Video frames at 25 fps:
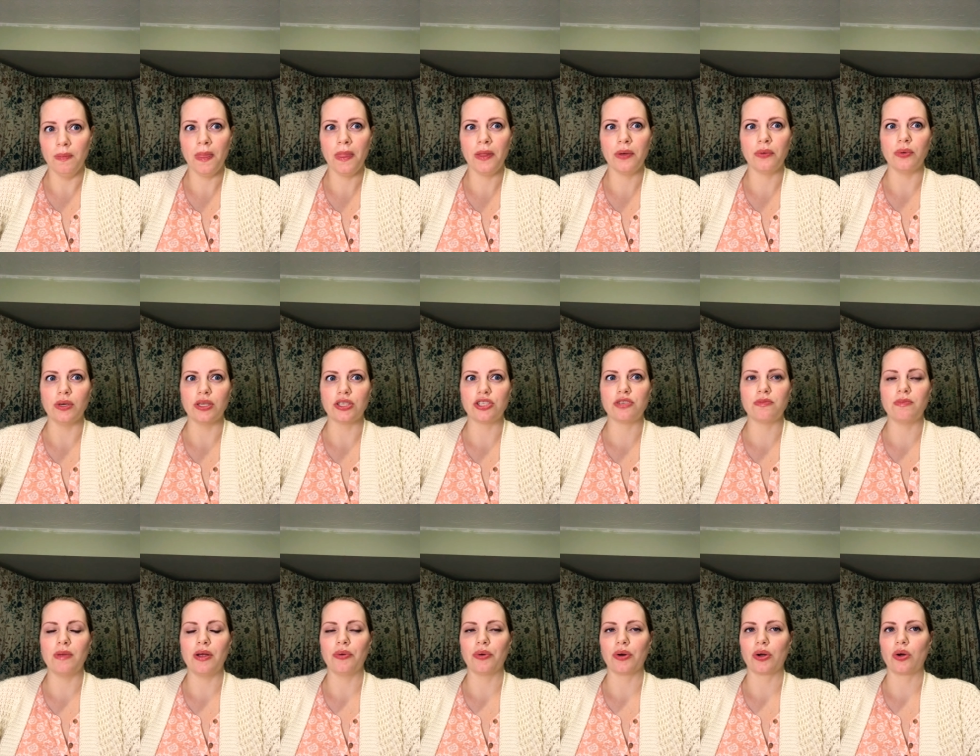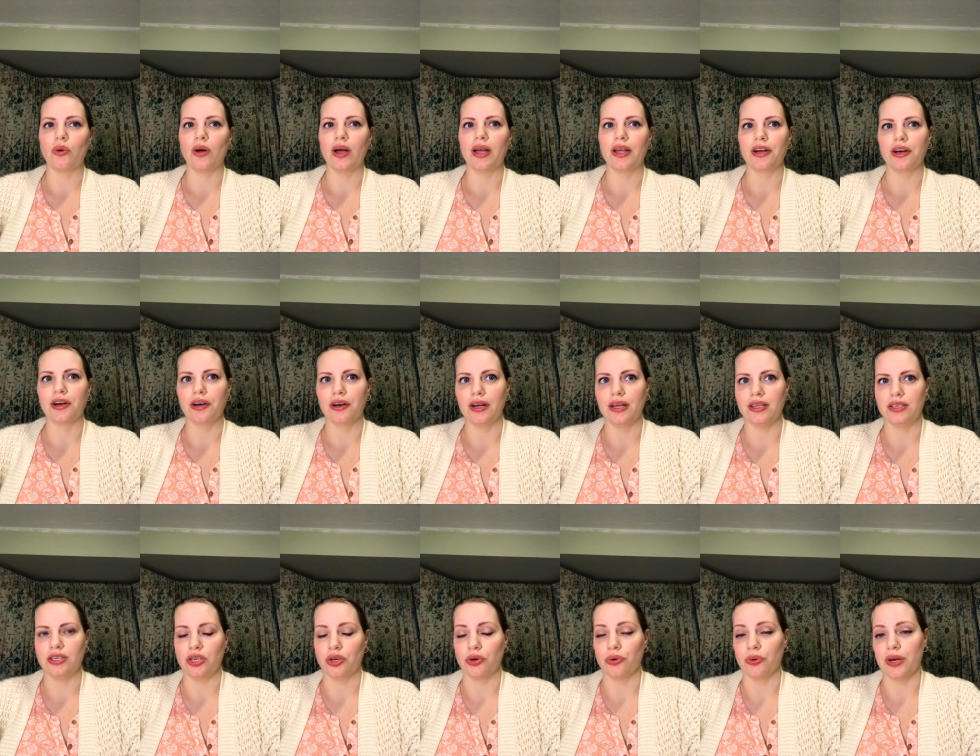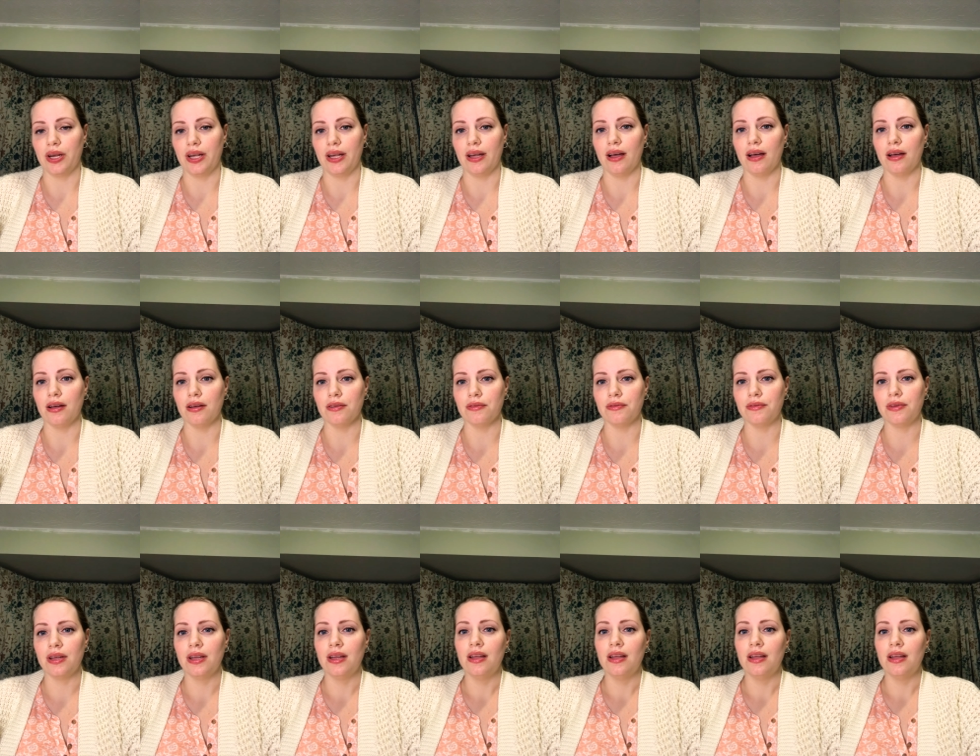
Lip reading: which may require a degree of